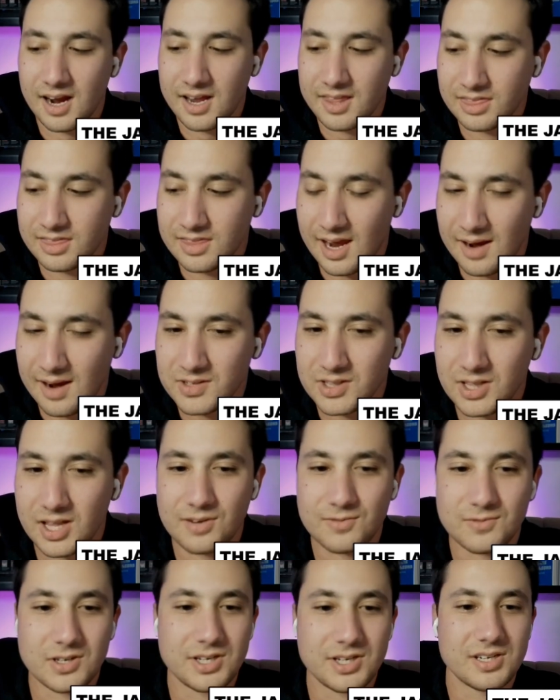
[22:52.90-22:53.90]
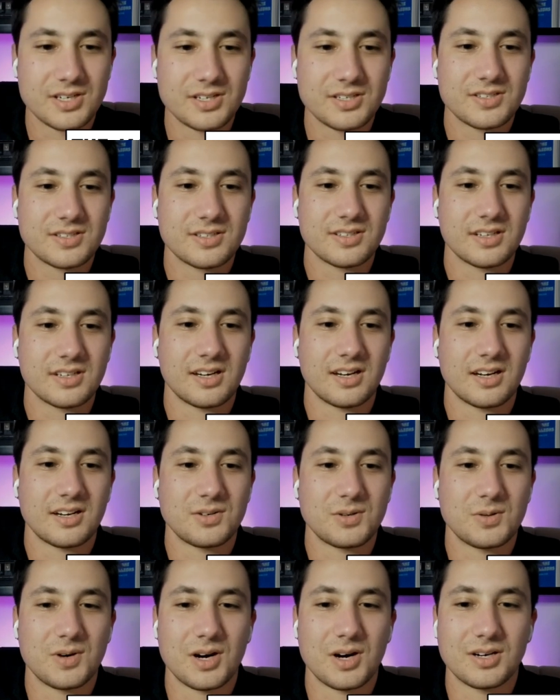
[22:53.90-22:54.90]
have a lot of readers
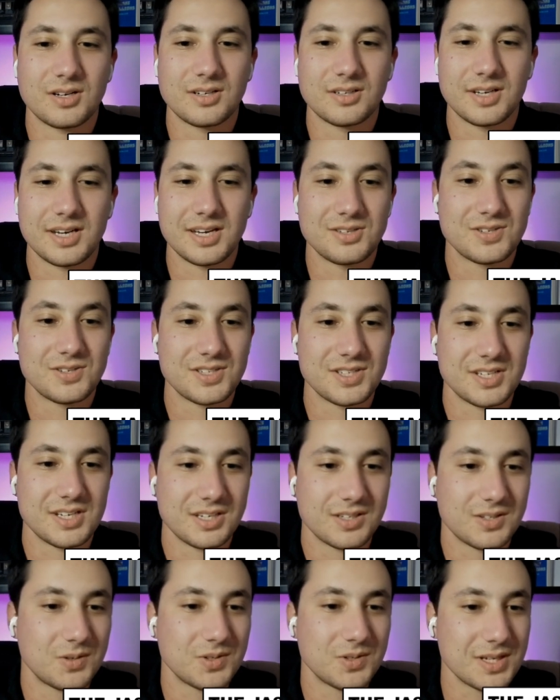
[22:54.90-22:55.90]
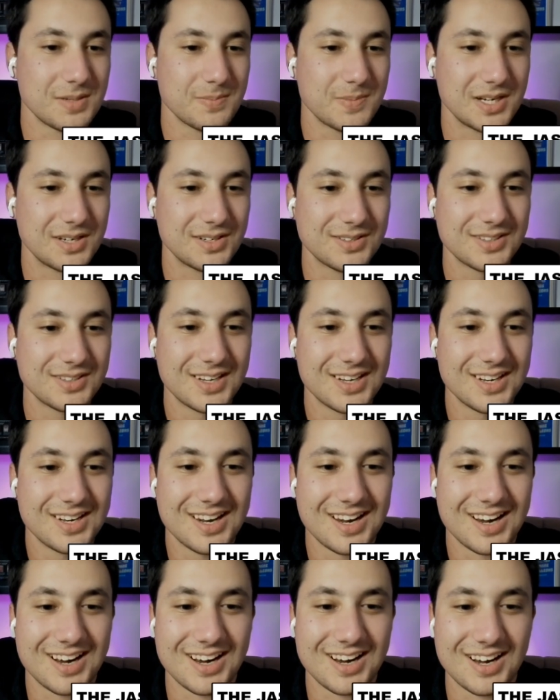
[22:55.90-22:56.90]
who are interested in cold email.
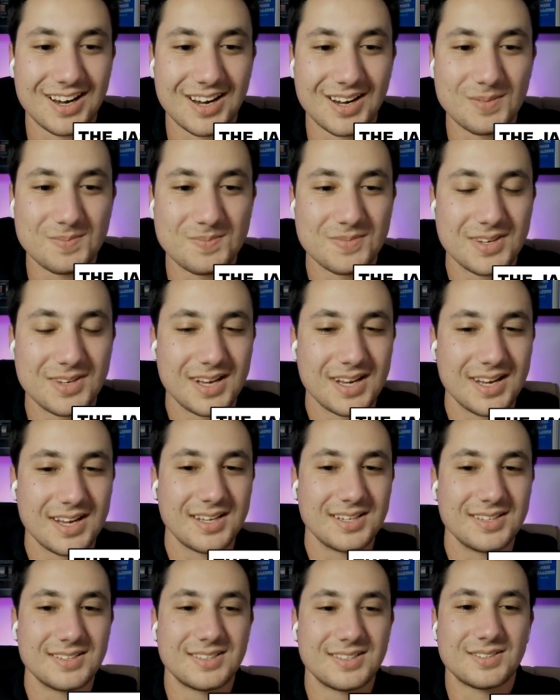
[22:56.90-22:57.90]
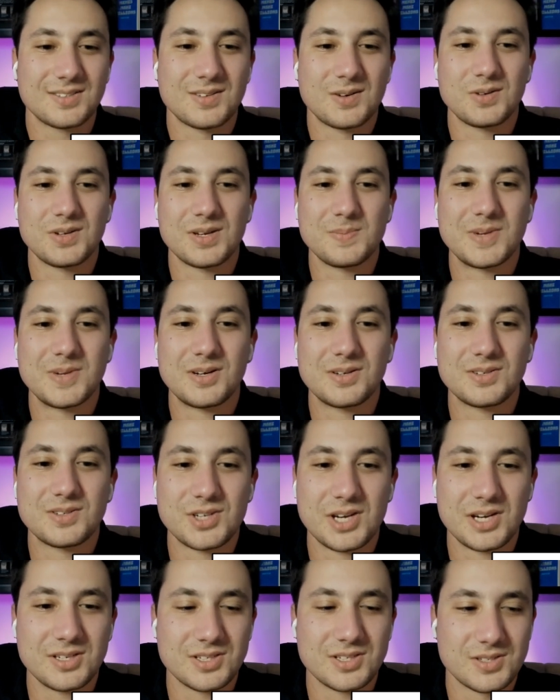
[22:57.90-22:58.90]
And cold email
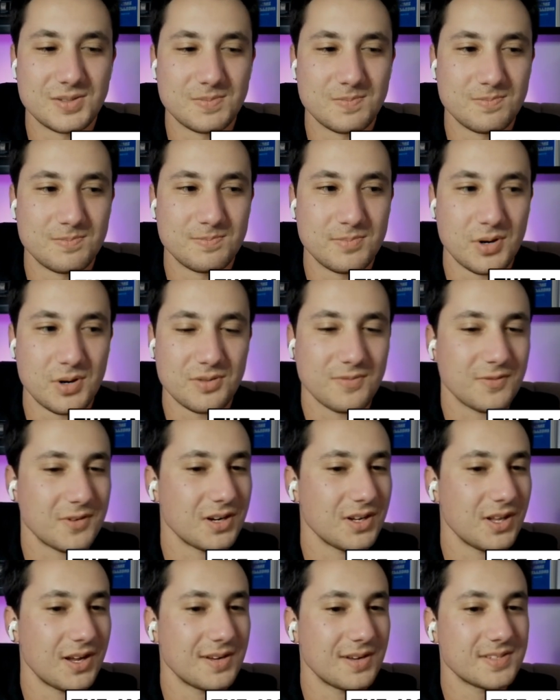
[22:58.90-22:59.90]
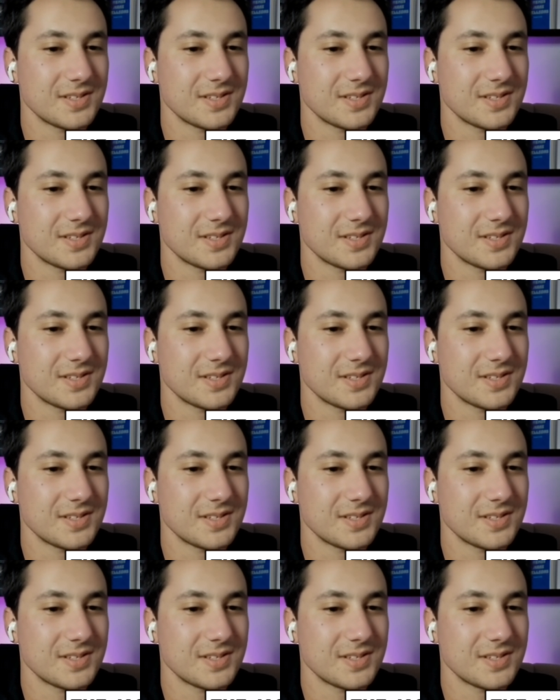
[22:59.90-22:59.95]
changed both of our lives, I